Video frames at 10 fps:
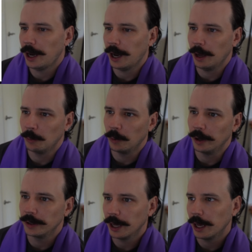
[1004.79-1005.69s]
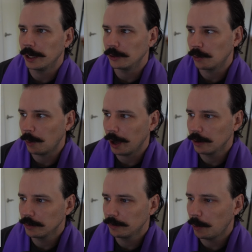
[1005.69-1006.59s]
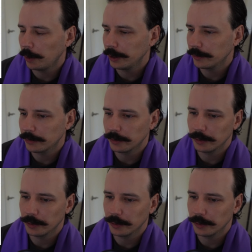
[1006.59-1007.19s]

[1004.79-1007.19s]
at what, 9-12 points.